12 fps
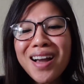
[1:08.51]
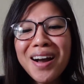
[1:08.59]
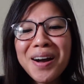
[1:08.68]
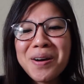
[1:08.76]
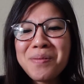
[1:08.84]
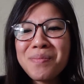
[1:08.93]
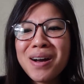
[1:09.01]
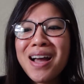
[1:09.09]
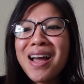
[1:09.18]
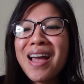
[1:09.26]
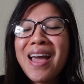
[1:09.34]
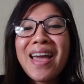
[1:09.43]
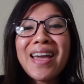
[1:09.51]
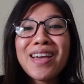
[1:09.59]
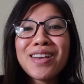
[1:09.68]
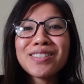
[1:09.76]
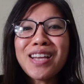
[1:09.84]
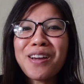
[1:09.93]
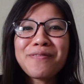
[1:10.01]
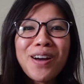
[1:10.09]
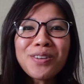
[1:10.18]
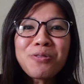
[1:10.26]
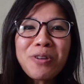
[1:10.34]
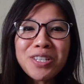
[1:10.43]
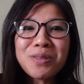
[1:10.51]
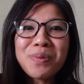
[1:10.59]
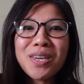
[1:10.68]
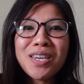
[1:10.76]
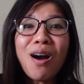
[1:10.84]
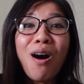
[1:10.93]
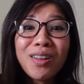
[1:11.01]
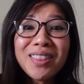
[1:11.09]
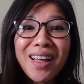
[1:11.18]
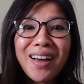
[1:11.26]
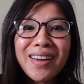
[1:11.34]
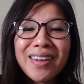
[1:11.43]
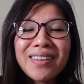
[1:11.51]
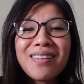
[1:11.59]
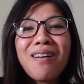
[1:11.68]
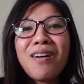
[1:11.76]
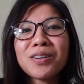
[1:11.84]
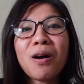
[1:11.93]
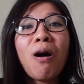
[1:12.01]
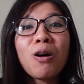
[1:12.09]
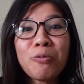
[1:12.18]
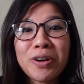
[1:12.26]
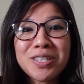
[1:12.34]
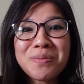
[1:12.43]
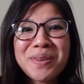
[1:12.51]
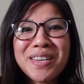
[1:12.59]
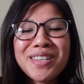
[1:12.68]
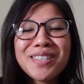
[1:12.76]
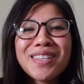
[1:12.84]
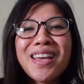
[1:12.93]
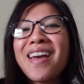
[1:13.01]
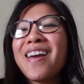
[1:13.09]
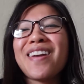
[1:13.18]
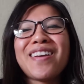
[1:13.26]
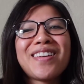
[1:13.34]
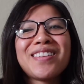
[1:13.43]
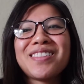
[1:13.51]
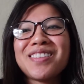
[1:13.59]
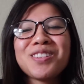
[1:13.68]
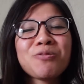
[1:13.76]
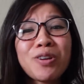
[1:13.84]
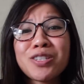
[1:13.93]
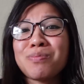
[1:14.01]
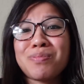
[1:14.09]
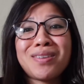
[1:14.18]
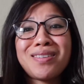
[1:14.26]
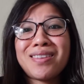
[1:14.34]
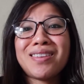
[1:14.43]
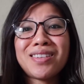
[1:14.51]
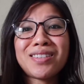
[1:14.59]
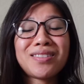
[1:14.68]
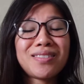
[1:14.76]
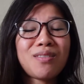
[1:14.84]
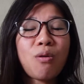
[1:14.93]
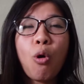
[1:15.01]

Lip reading: Um, and I found a recipe online on All Recipes, and this recipe is